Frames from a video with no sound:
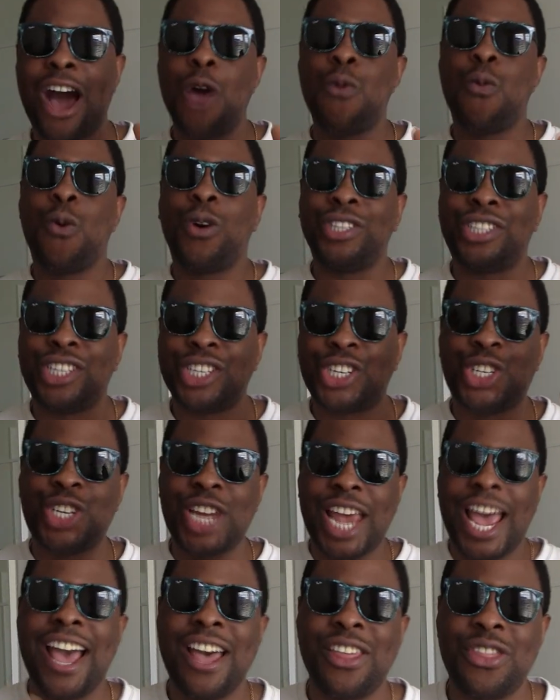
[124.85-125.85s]
want to
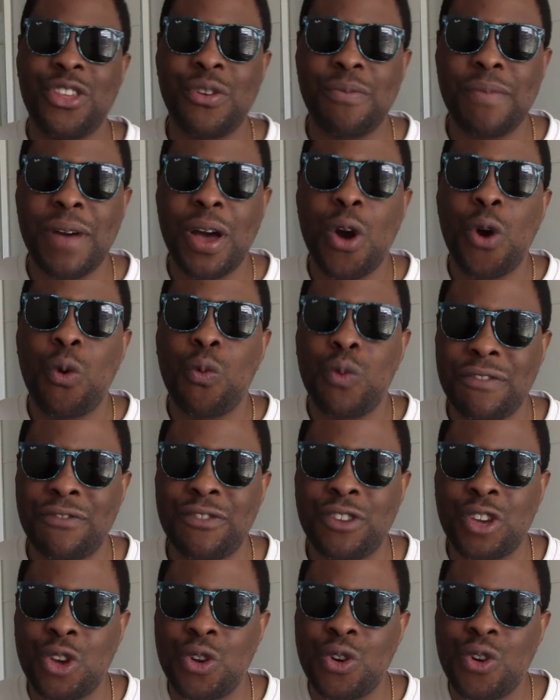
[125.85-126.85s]
share them with
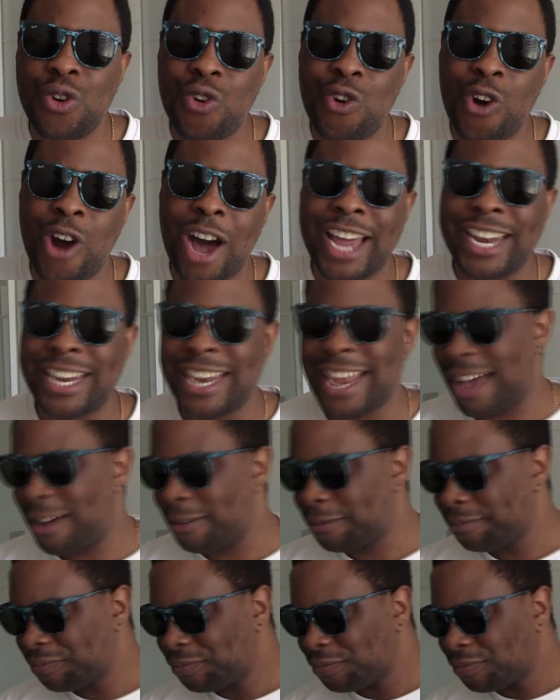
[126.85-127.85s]
you right
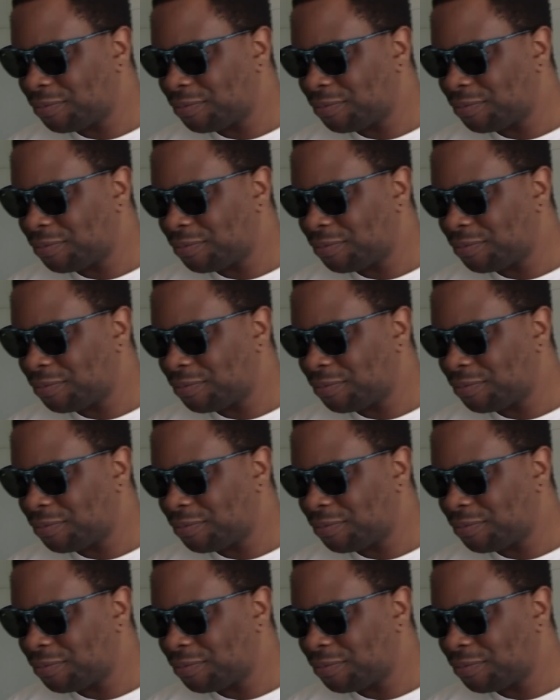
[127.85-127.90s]
now.